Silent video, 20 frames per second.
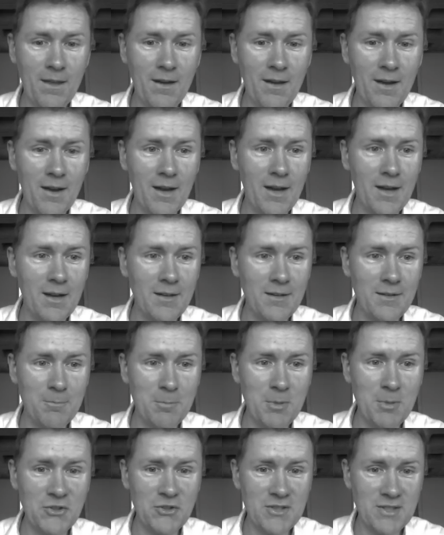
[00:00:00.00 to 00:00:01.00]
and
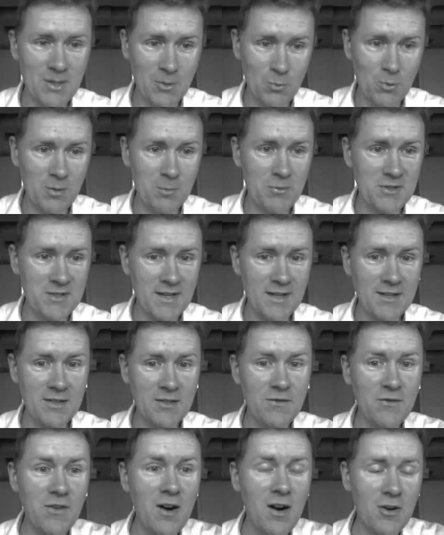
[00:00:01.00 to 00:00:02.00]
pictures that were presented
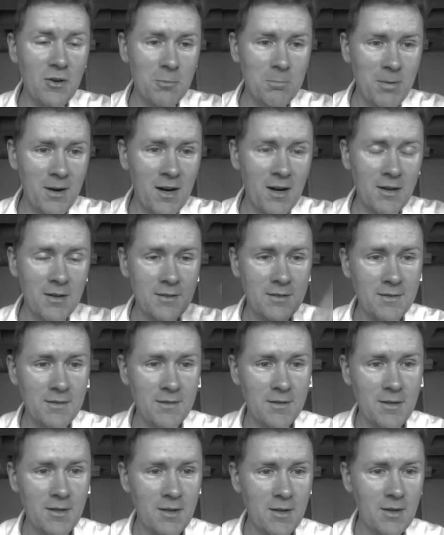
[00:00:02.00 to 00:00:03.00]
far apart
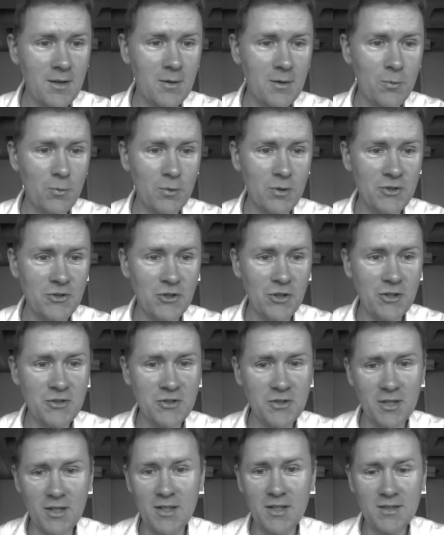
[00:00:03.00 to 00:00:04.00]
were
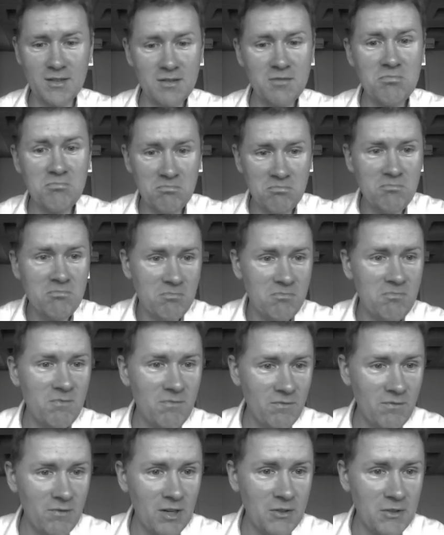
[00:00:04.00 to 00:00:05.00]
judged as
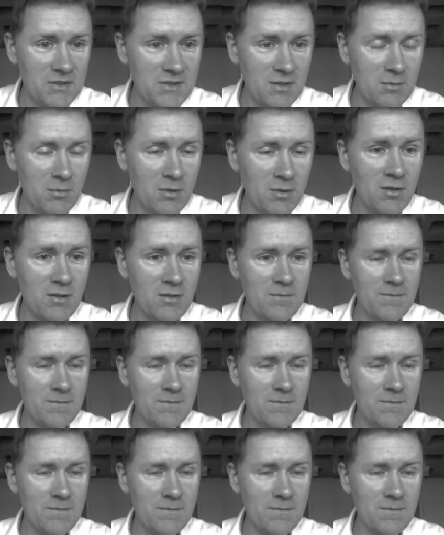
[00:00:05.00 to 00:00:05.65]
very similar.